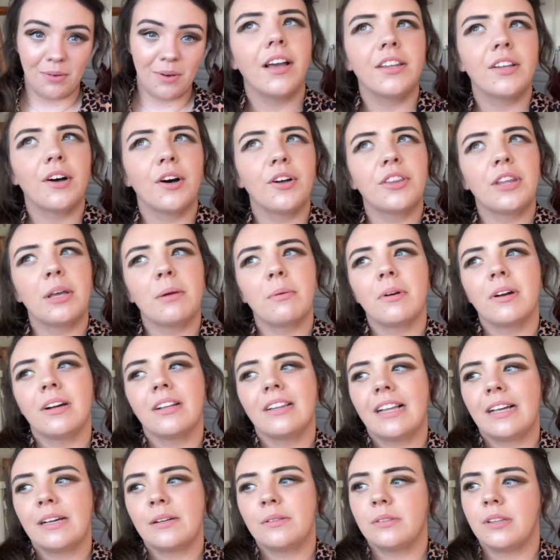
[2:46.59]
I thought they were
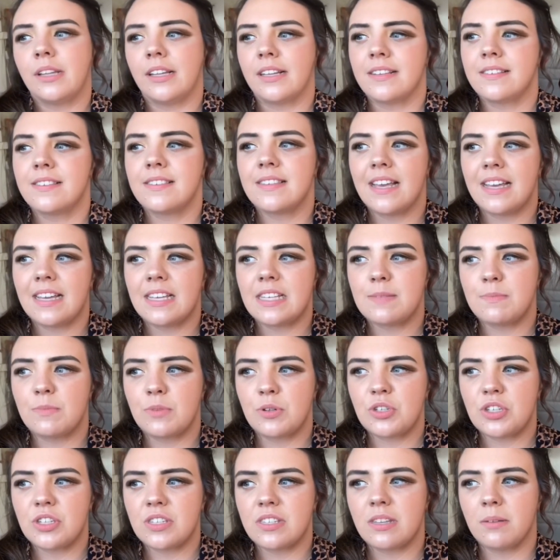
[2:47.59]
allowed like say as
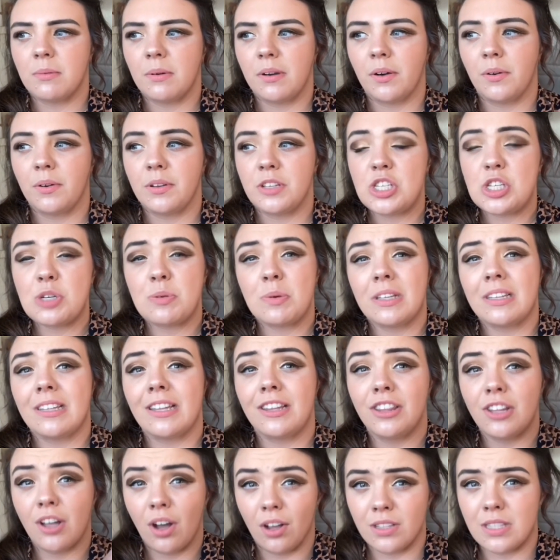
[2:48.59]
much as they were going to in a
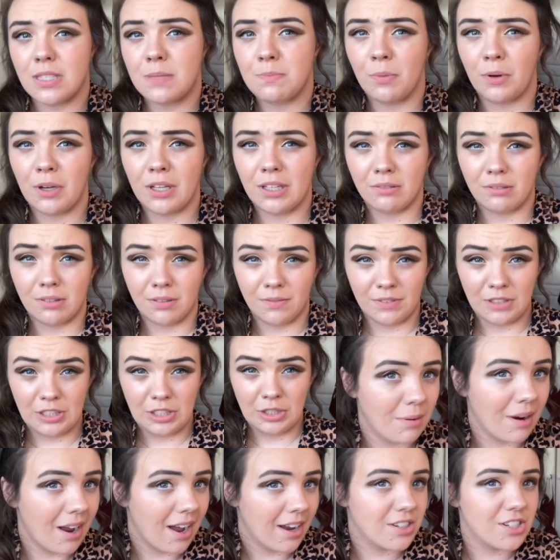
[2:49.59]
non-spoiler
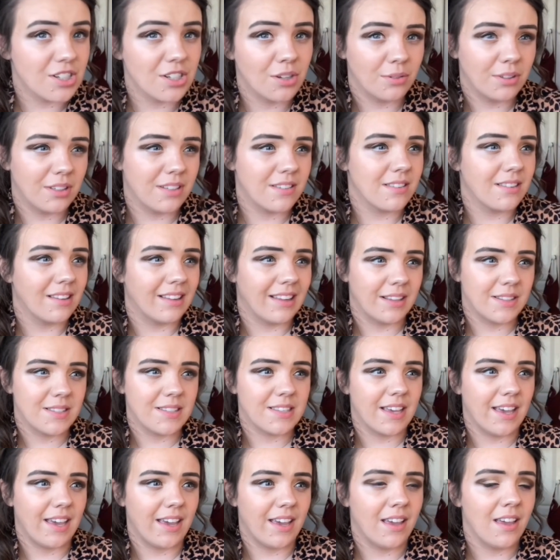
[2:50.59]
review. Actually only allowed
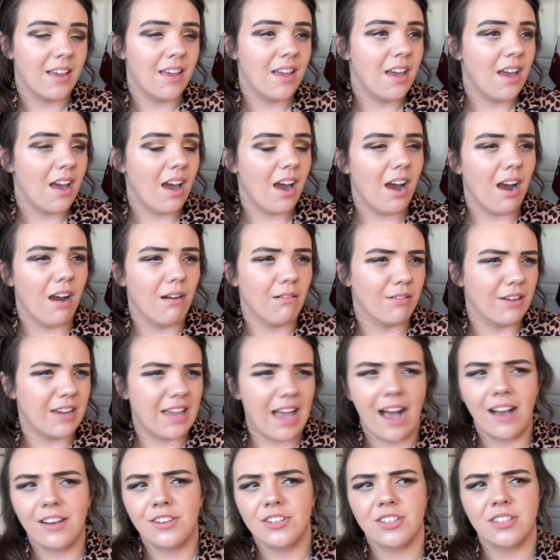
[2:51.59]
say a
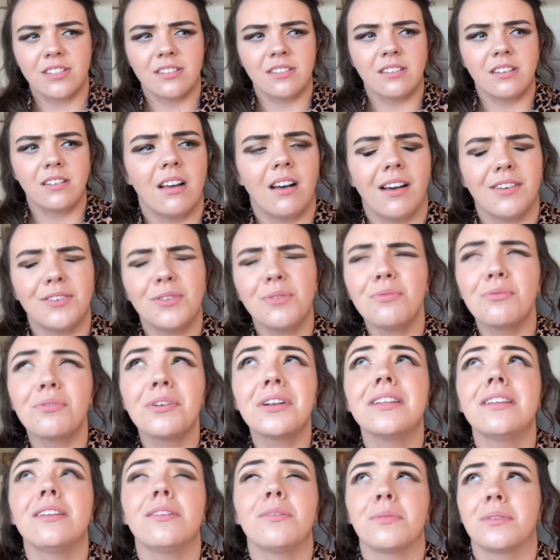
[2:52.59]
reaction. I don't
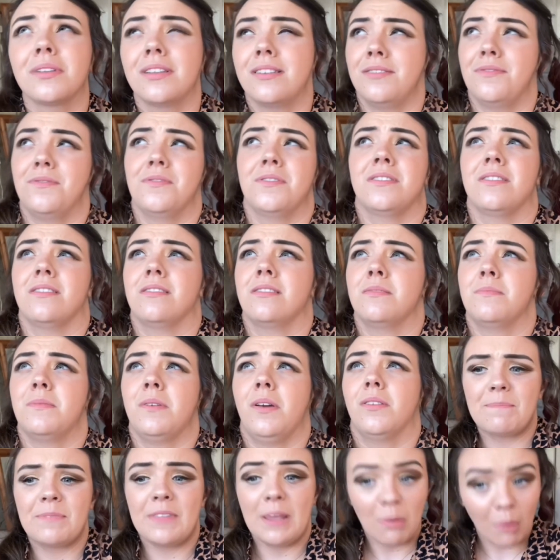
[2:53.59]
really know what the difference is, to be
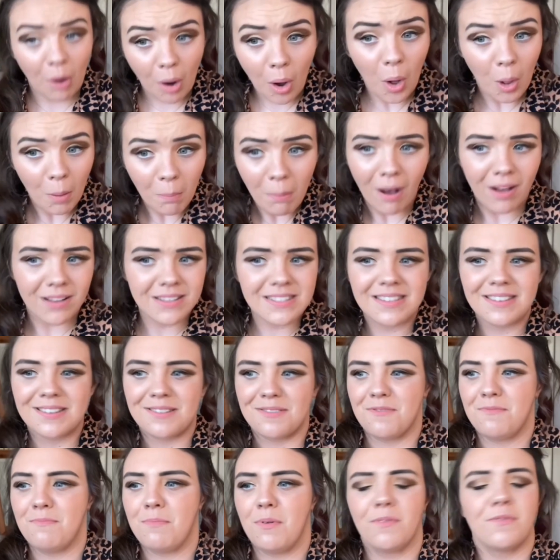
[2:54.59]
honest. They were all
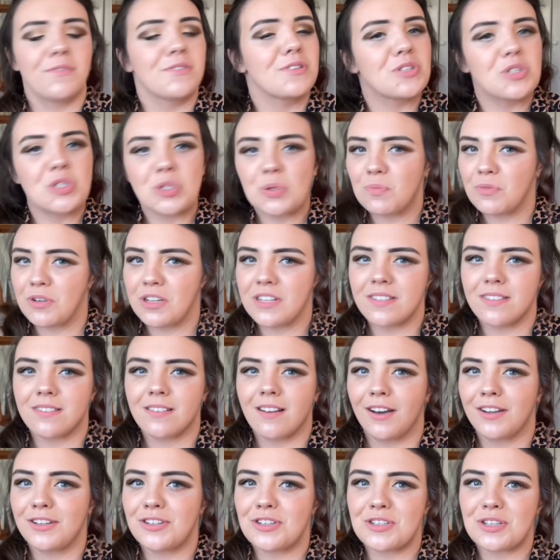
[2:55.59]
positive, but for some reason
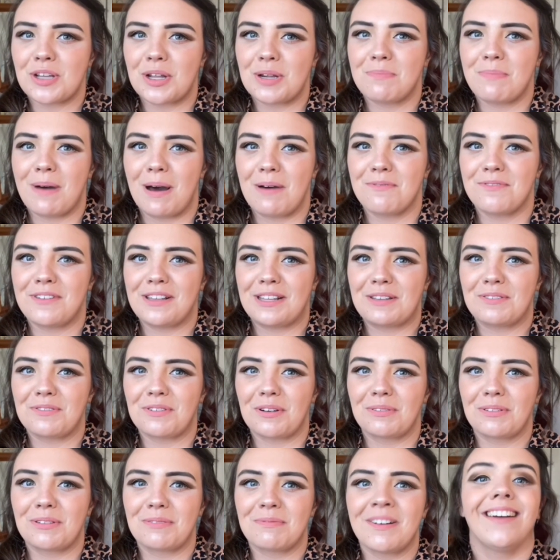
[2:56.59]
I just got a bad feeling from
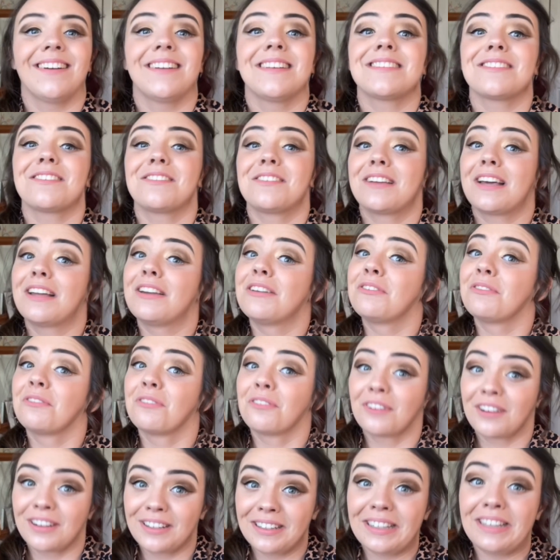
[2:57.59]
them. Started getting
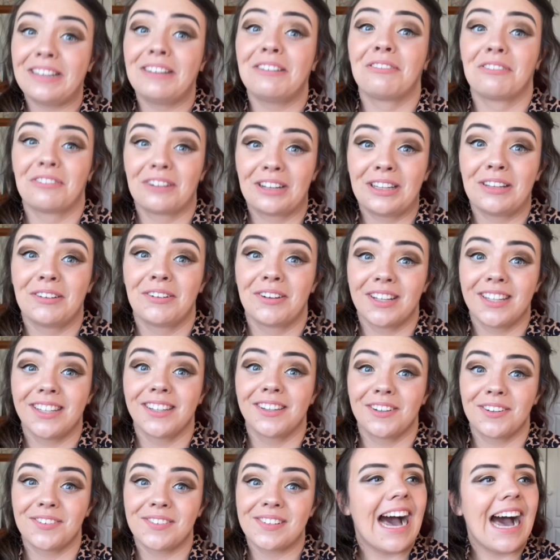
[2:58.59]
really, really, really
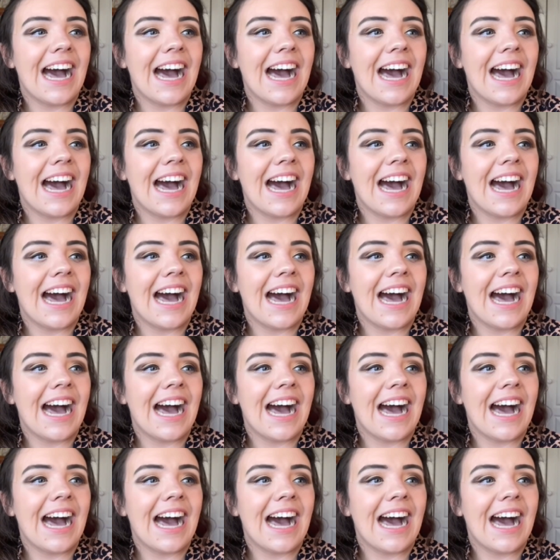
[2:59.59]
nervous.